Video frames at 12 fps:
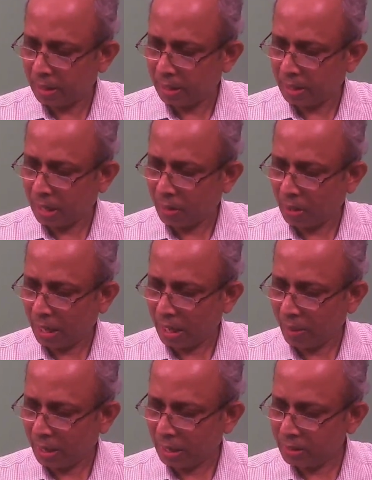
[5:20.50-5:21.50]
Now, I
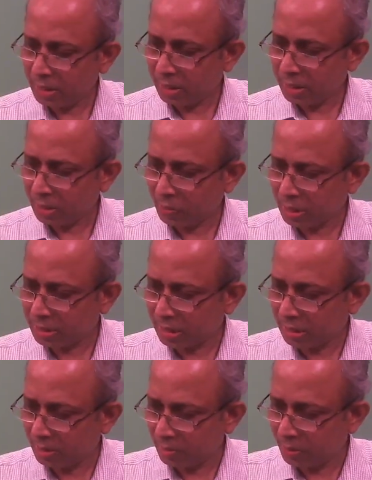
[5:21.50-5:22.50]
have another
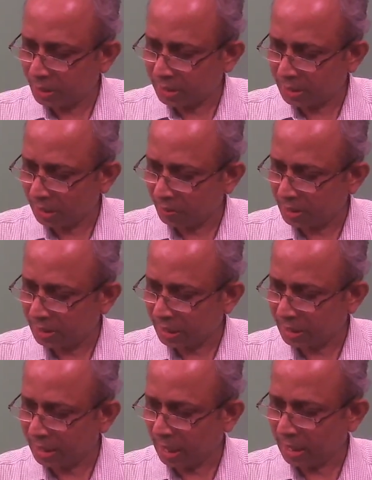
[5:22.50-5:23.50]
question which
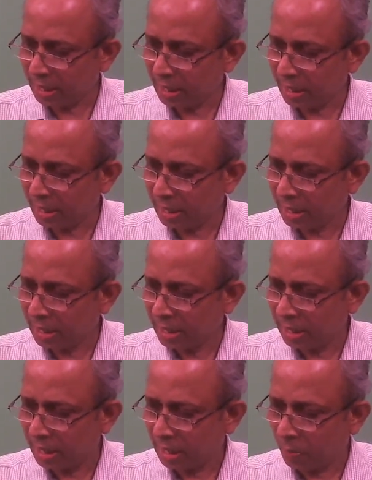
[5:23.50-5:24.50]
says that in
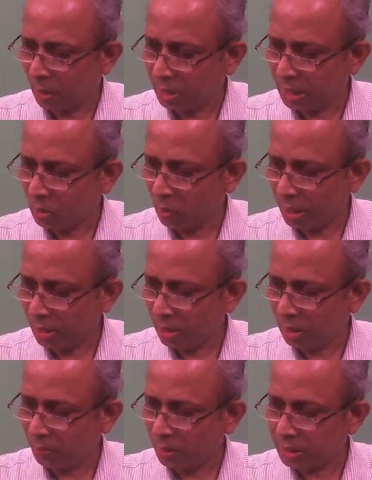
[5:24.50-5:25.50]
a multi-quadrant
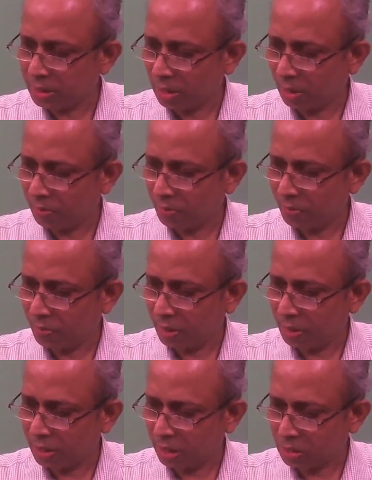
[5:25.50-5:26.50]
operation of
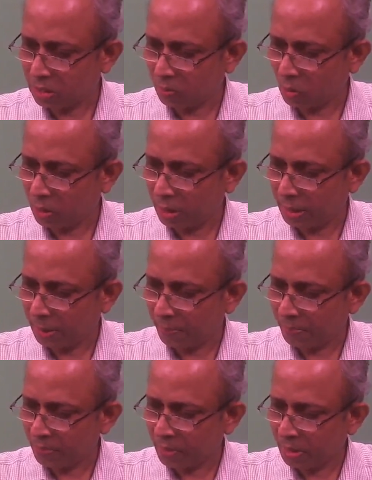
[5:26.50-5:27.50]
induction motor,
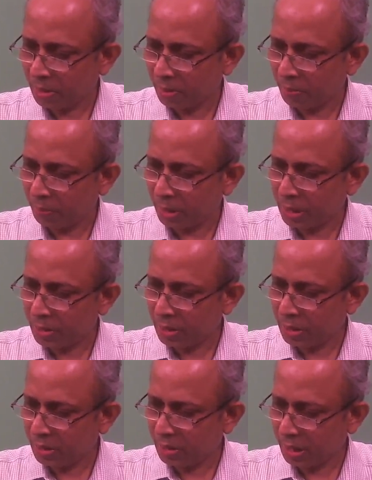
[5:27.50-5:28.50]

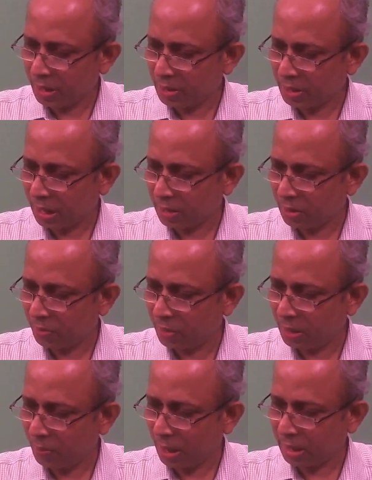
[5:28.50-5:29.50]
VDC is sensed at the
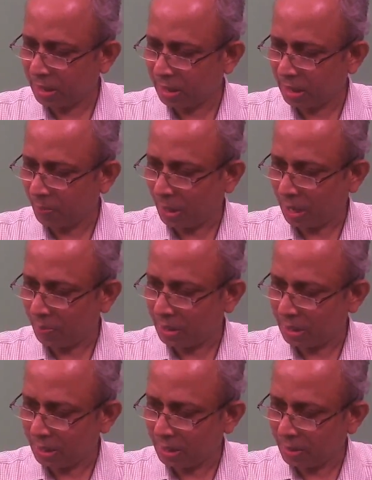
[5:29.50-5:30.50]
feedback parameter